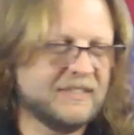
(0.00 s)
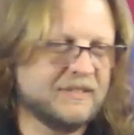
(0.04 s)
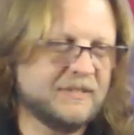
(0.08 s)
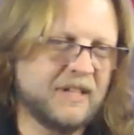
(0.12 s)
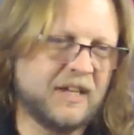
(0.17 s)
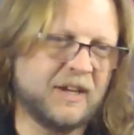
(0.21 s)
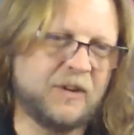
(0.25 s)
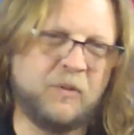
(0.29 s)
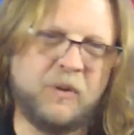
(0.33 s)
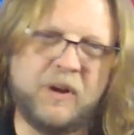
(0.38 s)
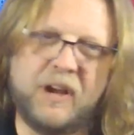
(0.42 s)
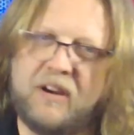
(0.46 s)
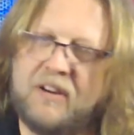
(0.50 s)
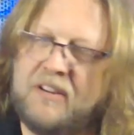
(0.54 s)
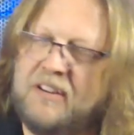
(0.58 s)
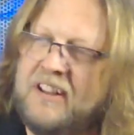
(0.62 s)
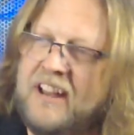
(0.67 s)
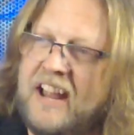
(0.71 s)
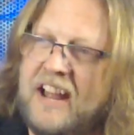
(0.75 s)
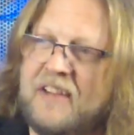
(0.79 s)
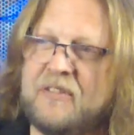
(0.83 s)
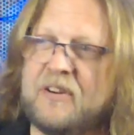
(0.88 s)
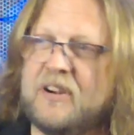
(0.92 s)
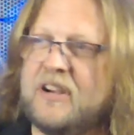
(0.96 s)
Like, we are
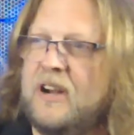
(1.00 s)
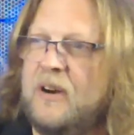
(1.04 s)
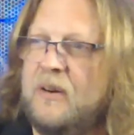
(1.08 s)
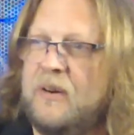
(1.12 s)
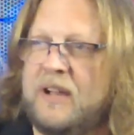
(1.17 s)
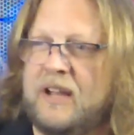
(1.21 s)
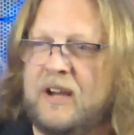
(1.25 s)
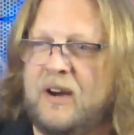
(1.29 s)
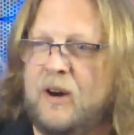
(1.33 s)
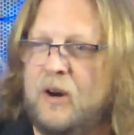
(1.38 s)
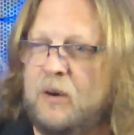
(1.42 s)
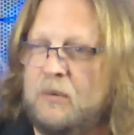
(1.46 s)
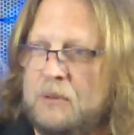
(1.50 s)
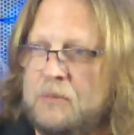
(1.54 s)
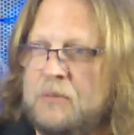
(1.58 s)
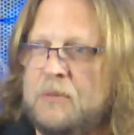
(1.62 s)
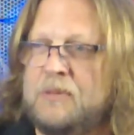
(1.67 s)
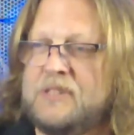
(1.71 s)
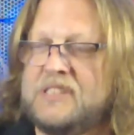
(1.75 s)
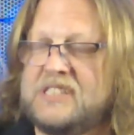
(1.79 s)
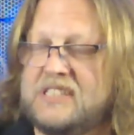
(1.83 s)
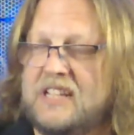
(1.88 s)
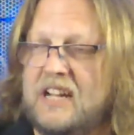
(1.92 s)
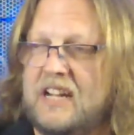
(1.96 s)
never going home. I'm going
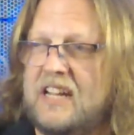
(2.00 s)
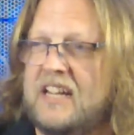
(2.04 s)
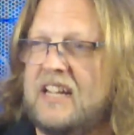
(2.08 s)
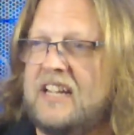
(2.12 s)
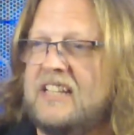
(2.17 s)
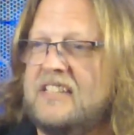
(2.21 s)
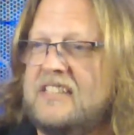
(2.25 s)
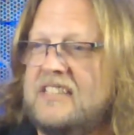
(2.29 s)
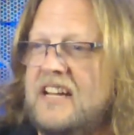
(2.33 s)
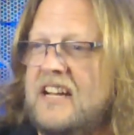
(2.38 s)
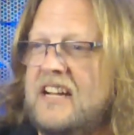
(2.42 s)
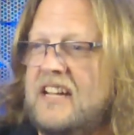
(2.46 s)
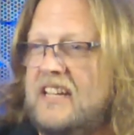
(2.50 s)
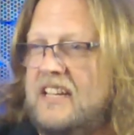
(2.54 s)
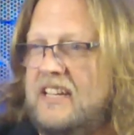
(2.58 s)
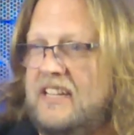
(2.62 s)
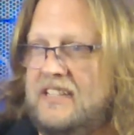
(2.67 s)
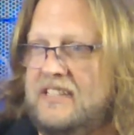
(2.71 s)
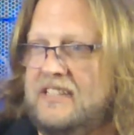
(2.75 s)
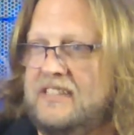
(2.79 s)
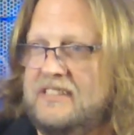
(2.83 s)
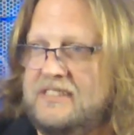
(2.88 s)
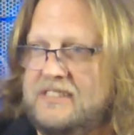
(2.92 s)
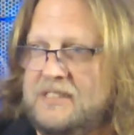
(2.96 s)
to be stuck in
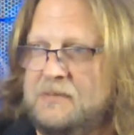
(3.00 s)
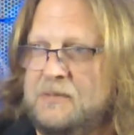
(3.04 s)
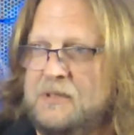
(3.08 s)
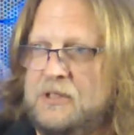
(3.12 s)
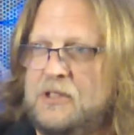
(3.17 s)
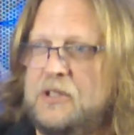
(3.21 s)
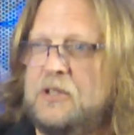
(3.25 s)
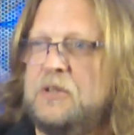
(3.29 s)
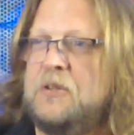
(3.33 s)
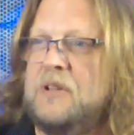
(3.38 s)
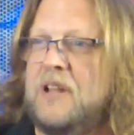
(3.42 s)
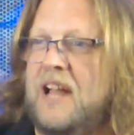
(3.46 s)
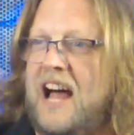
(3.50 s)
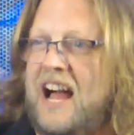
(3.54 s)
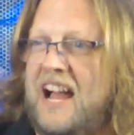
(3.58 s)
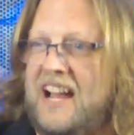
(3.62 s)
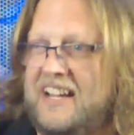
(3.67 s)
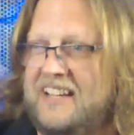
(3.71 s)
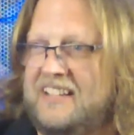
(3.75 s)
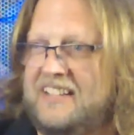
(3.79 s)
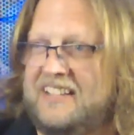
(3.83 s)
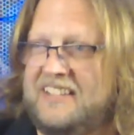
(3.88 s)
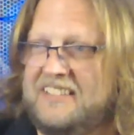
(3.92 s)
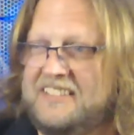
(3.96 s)
Kentucky, some gulag
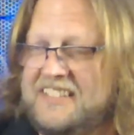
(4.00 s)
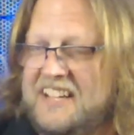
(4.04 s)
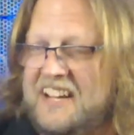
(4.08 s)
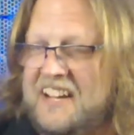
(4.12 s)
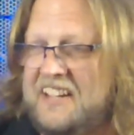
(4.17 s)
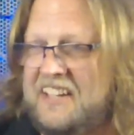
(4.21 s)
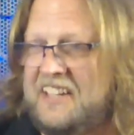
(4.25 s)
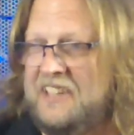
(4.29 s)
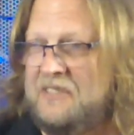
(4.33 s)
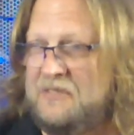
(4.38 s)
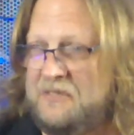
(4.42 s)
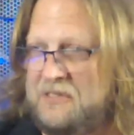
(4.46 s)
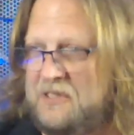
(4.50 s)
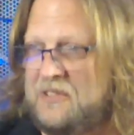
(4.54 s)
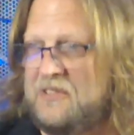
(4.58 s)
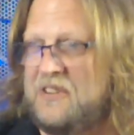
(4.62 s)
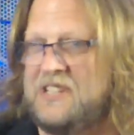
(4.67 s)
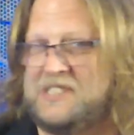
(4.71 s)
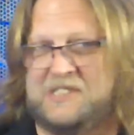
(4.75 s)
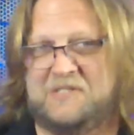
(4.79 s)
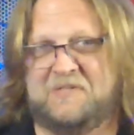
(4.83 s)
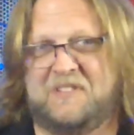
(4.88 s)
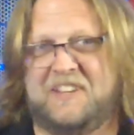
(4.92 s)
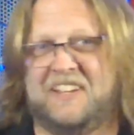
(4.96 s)
in Kentucky for the
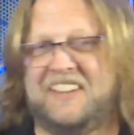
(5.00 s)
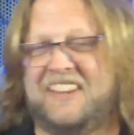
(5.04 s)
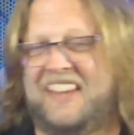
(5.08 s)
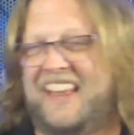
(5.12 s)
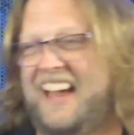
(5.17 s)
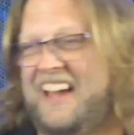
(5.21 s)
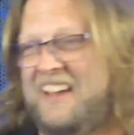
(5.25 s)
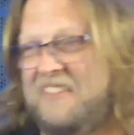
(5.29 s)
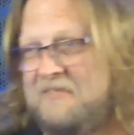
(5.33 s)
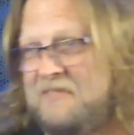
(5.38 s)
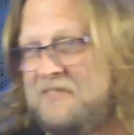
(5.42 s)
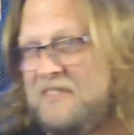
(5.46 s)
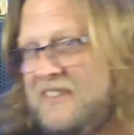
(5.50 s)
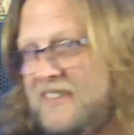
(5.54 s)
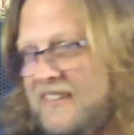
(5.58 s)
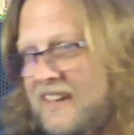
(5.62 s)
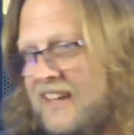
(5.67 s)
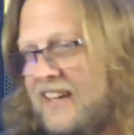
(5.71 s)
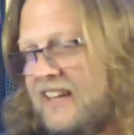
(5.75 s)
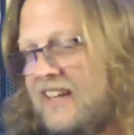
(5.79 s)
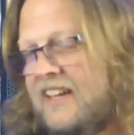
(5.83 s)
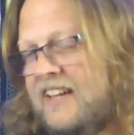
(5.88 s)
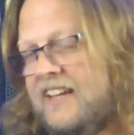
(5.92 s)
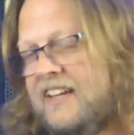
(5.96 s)
rest of my life.
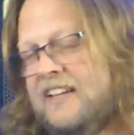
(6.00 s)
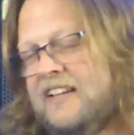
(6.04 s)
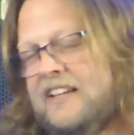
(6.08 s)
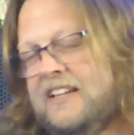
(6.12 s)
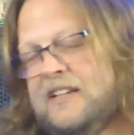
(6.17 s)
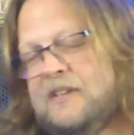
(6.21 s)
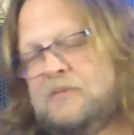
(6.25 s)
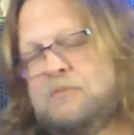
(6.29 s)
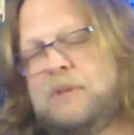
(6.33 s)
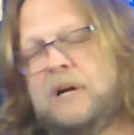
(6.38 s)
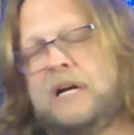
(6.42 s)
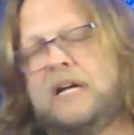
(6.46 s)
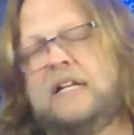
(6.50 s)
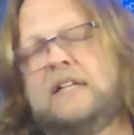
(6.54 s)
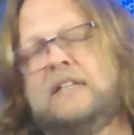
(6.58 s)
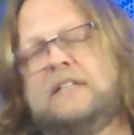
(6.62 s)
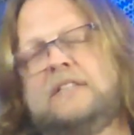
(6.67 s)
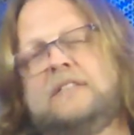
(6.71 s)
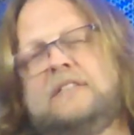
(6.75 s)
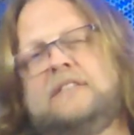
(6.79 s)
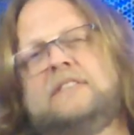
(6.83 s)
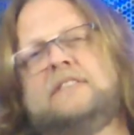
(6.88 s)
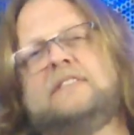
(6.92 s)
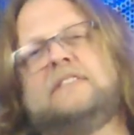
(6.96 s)
But
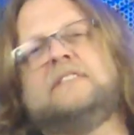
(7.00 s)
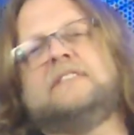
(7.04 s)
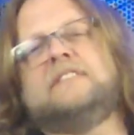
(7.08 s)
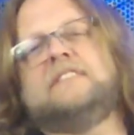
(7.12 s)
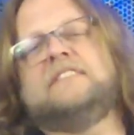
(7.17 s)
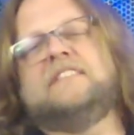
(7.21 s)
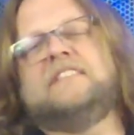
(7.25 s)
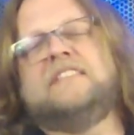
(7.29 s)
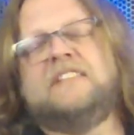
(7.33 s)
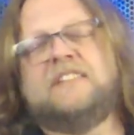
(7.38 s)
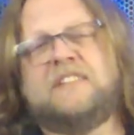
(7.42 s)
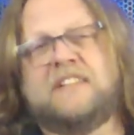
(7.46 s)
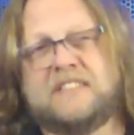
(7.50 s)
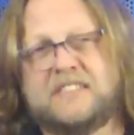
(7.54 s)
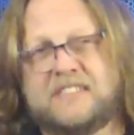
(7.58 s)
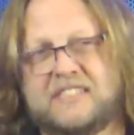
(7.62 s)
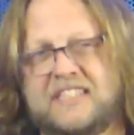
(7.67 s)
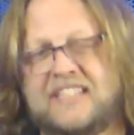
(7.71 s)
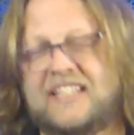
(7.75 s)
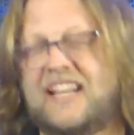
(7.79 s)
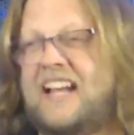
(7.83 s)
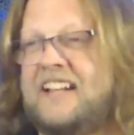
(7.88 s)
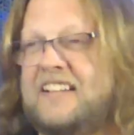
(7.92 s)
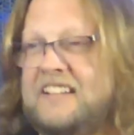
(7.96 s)
you can
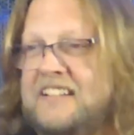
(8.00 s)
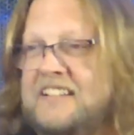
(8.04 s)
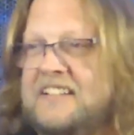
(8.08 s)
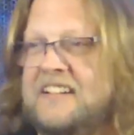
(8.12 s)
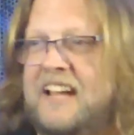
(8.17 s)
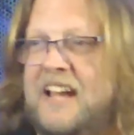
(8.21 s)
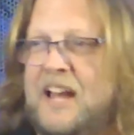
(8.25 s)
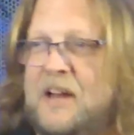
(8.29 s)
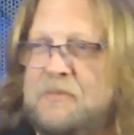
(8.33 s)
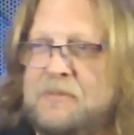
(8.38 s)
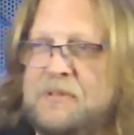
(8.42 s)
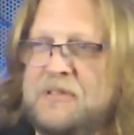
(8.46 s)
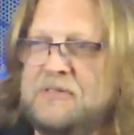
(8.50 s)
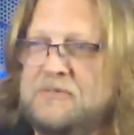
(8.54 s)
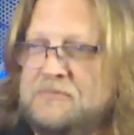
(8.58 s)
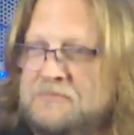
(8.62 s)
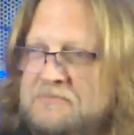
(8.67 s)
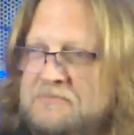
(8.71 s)
see that didn't happen.